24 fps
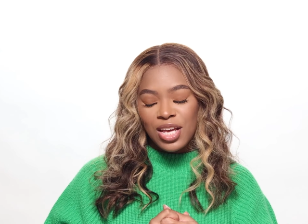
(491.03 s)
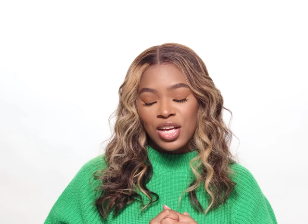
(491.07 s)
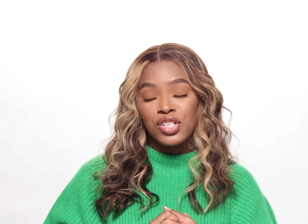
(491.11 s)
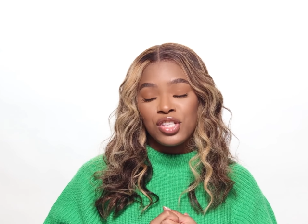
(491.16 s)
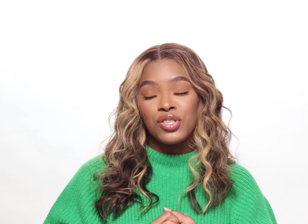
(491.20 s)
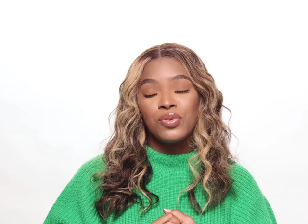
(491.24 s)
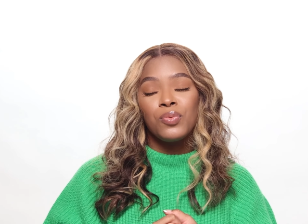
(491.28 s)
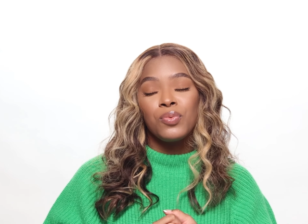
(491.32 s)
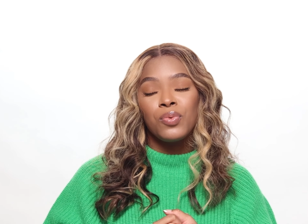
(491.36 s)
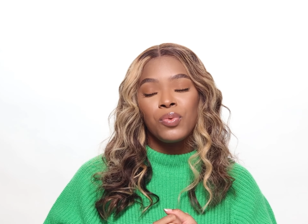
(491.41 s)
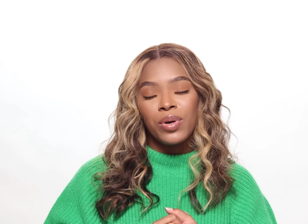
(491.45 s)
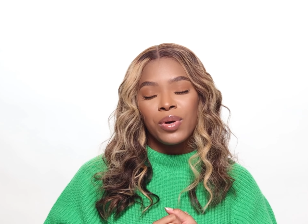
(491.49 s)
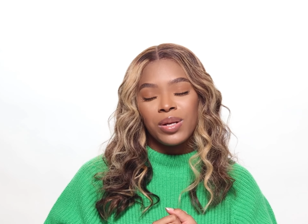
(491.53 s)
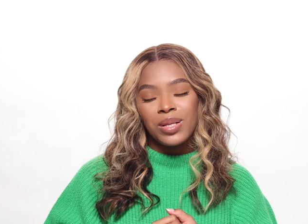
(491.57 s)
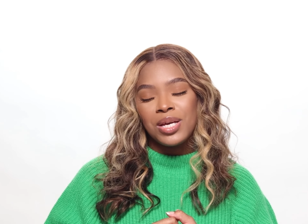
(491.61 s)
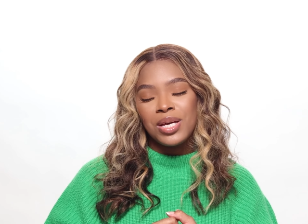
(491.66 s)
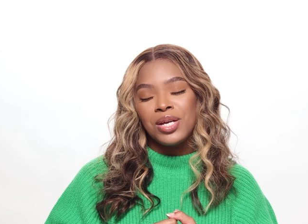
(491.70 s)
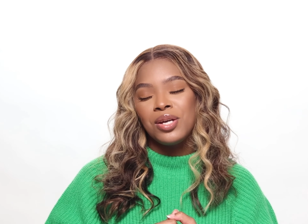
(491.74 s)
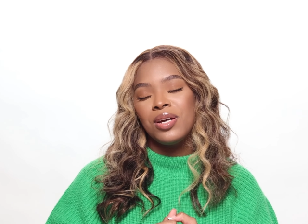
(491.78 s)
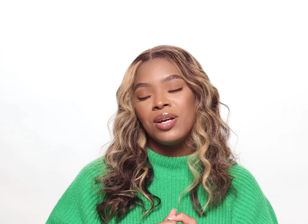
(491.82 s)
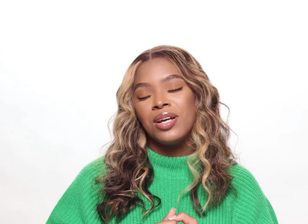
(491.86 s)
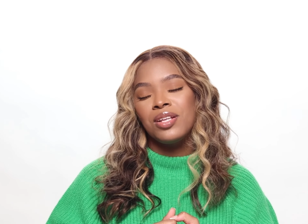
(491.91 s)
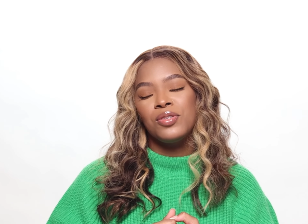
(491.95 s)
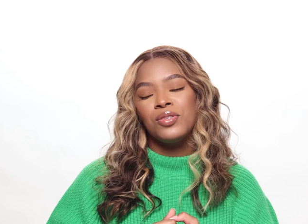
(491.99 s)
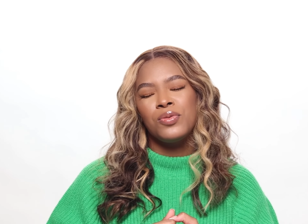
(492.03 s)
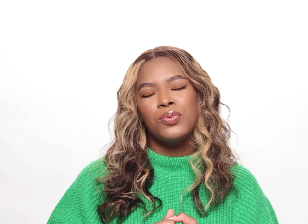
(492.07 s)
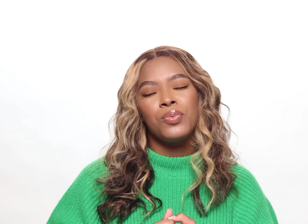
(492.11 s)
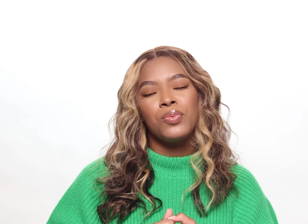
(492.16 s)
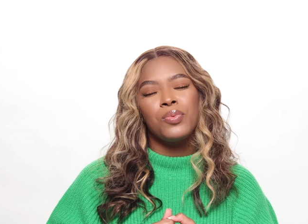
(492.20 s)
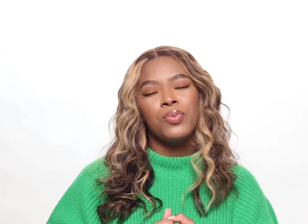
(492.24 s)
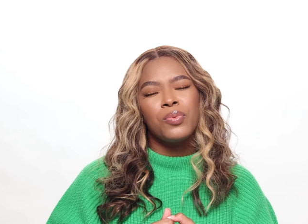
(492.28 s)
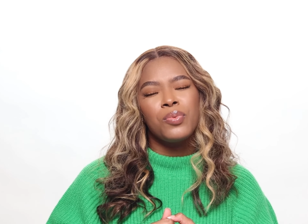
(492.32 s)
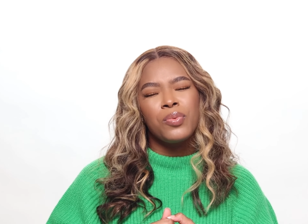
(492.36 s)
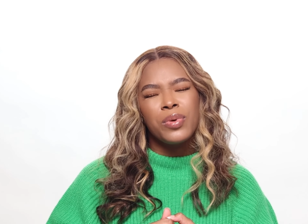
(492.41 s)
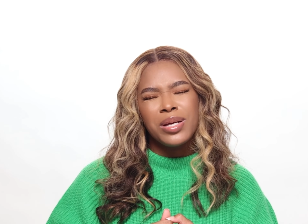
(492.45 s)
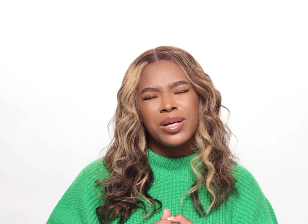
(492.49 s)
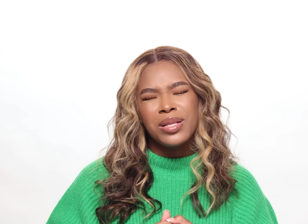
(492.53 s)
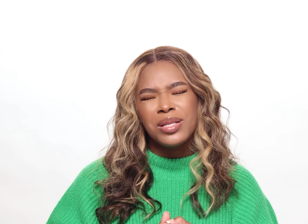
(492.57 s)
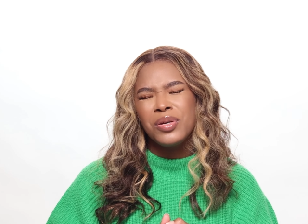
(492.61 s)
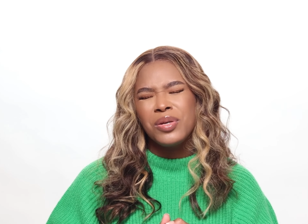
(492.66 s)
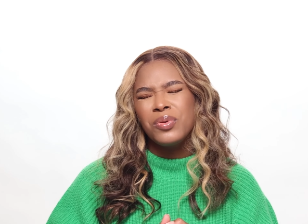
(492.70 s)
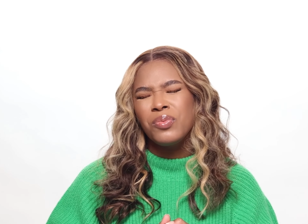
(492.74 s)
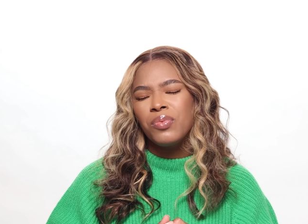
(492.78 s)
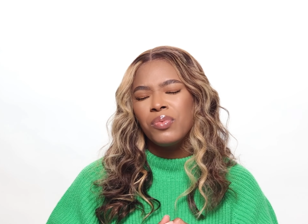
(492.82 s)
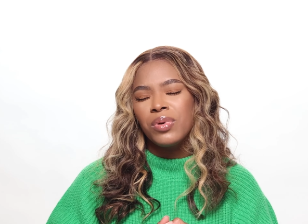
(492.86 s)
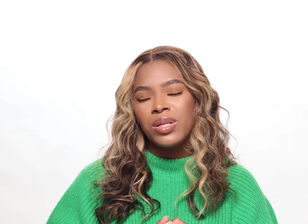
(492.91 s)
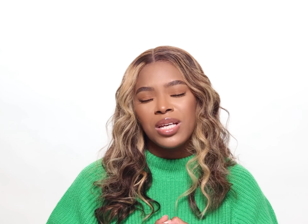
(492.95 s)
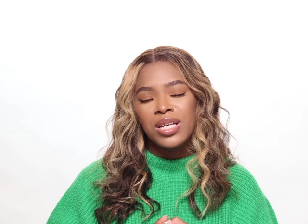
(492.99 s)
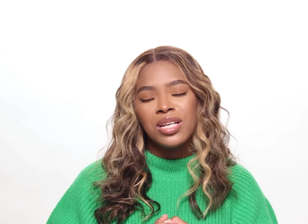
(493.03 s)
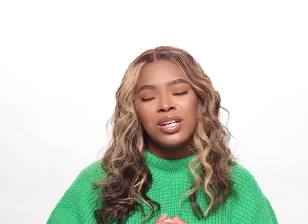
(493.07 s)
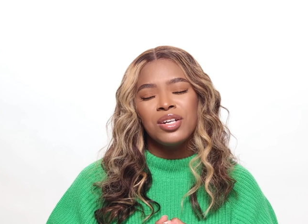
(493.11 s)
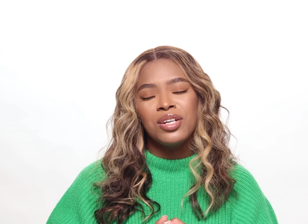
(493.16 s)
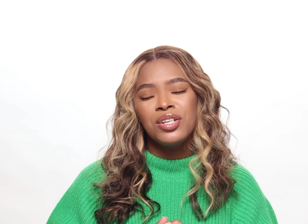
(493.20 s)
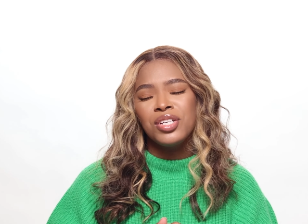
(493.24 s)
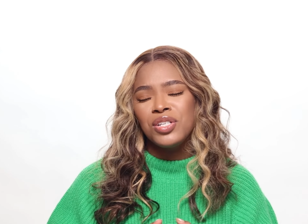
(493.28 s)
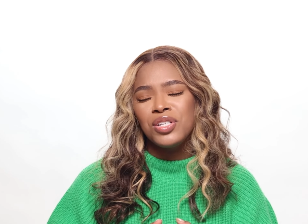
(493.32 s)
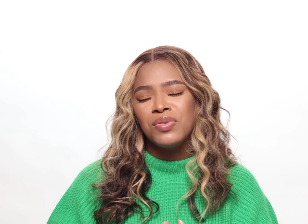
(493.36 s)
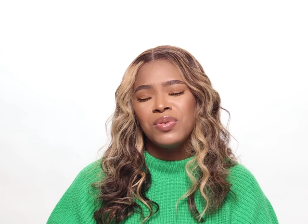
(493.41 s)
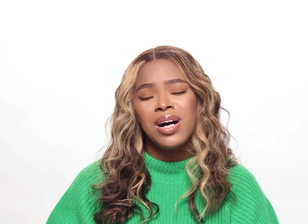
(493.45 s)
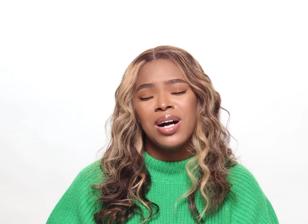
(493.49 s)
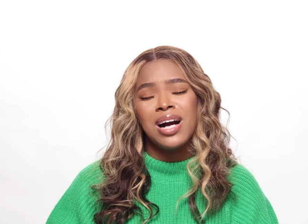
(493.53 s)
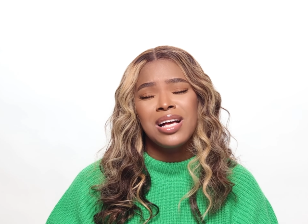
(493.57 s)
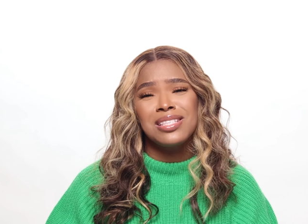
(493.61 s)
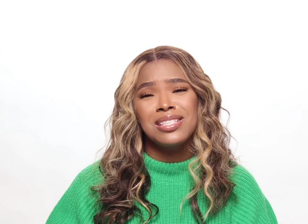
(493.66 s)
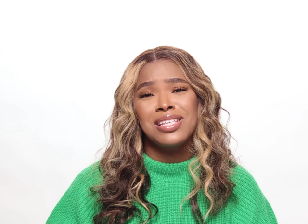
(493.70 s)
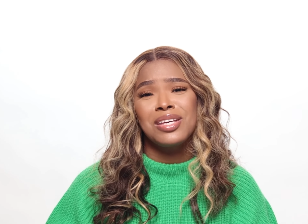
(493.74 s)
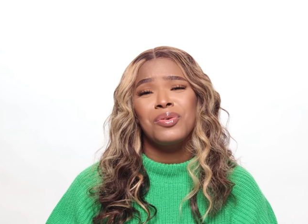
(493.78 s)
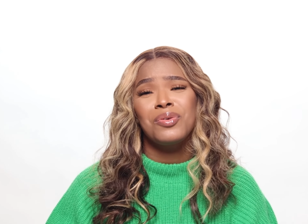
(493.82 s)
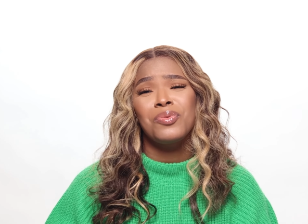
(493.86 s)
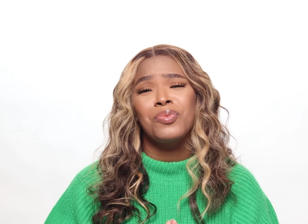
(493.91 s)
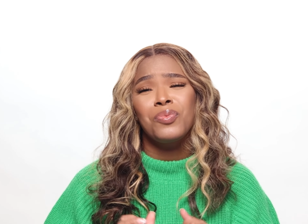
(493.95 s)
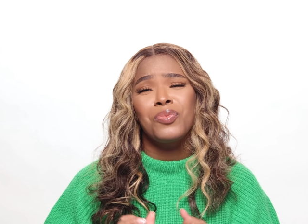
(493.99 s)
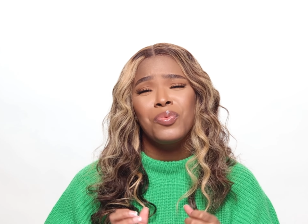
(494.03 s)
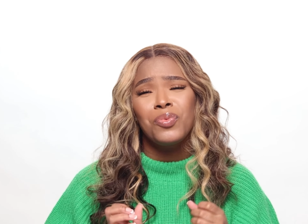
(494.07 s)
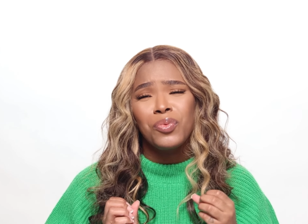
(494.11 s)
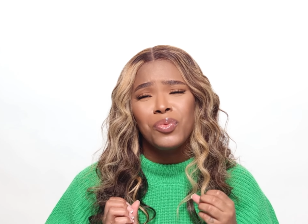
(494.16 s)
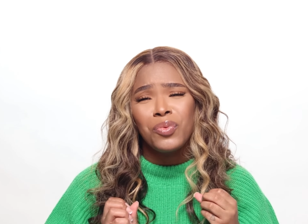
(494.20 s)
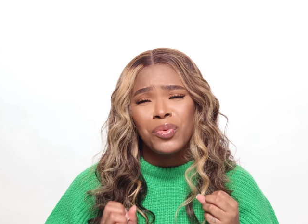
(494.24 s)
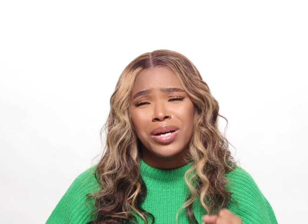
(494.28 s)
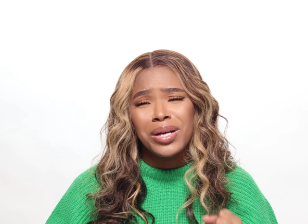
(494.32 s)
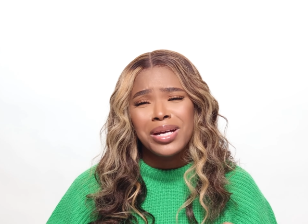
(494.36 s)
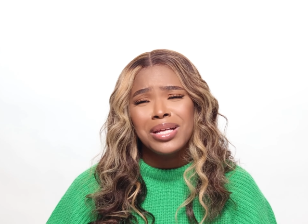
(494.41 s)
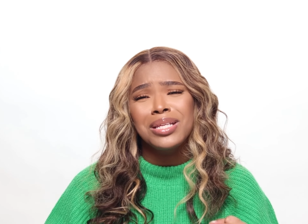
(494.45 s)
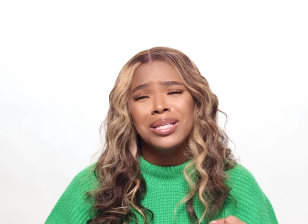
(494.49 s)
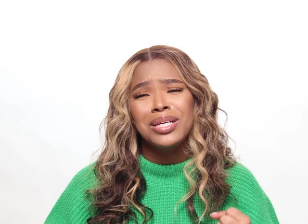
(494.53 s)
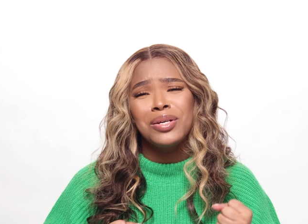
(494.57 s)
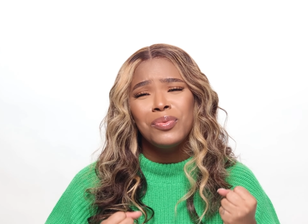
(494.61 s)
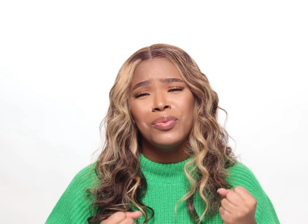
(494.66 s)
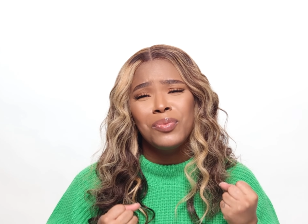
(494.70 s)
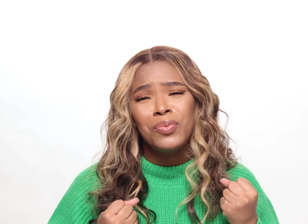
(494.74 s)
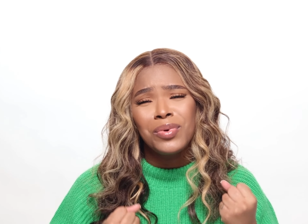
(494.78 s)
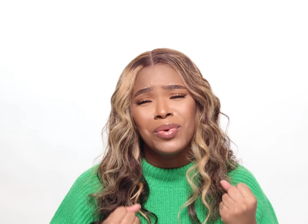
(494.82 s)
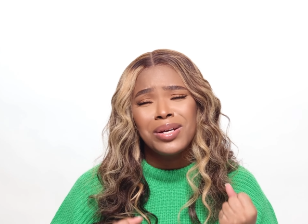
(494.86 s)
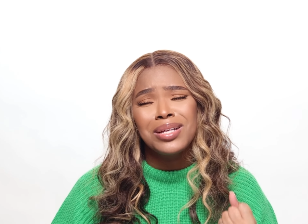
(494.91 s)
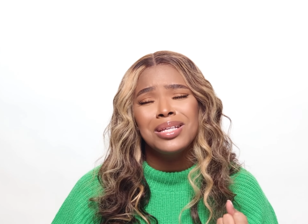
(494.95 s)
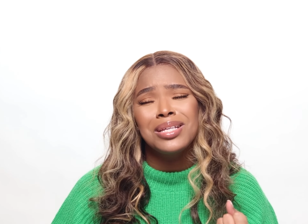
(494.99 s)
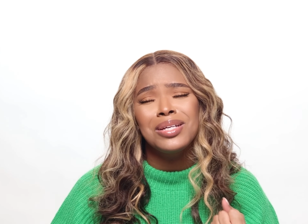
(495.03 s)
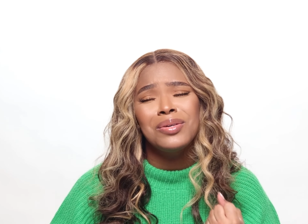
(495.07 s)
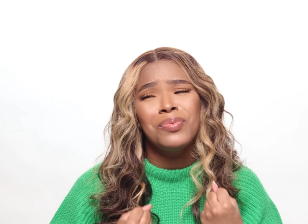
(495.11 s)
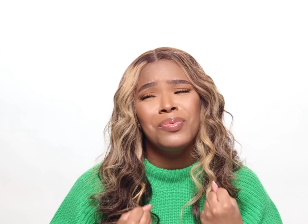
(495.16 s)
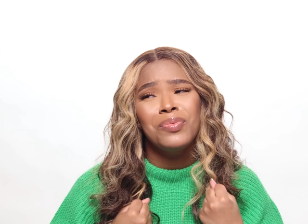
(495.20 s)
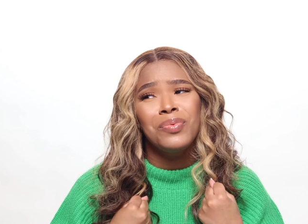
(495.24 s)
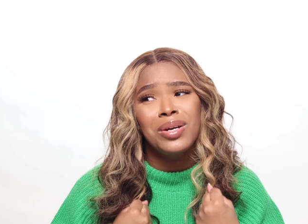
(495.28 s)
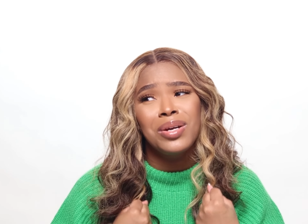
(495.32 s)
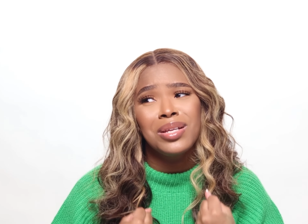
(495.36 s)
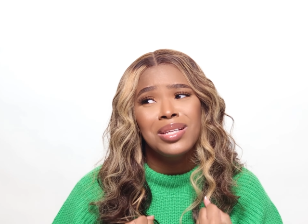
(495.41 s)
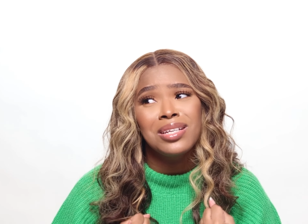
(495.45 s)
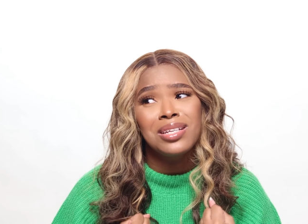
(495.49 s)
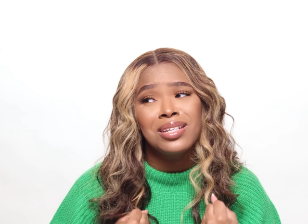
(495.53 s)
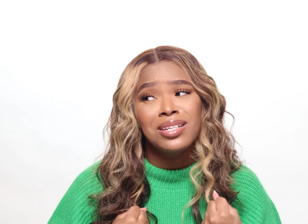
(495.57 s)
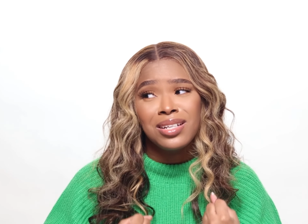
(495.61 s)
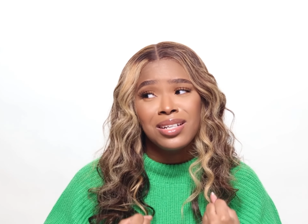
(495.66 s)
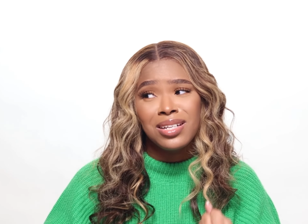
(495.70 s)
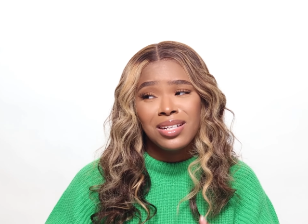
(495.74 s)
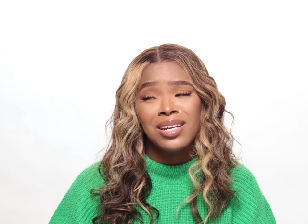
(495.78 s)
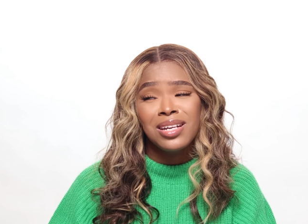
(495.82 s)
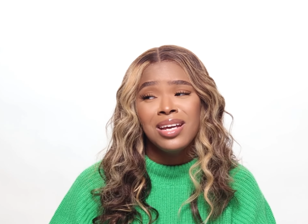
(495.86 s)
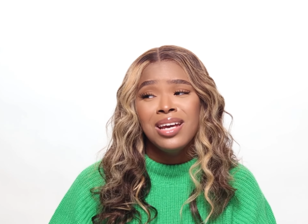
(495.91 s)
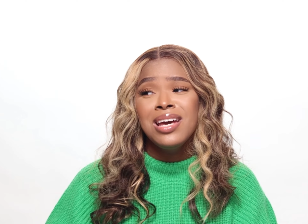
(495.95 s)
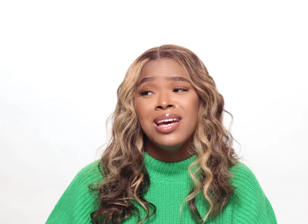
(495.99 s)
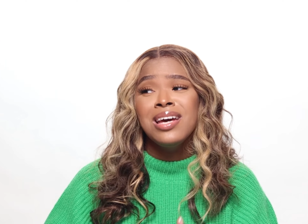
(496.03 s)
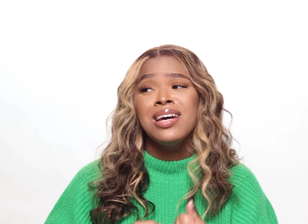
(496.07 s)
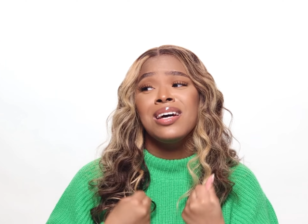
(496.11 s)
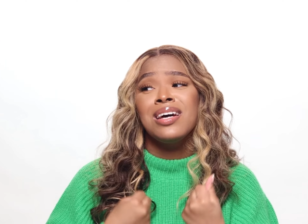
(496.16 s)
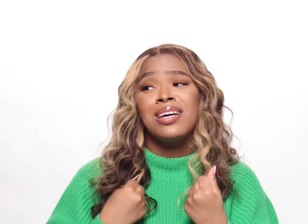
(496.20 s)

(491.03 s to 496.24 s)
It's really, it's really, really good, you guys. Like really, really, really good.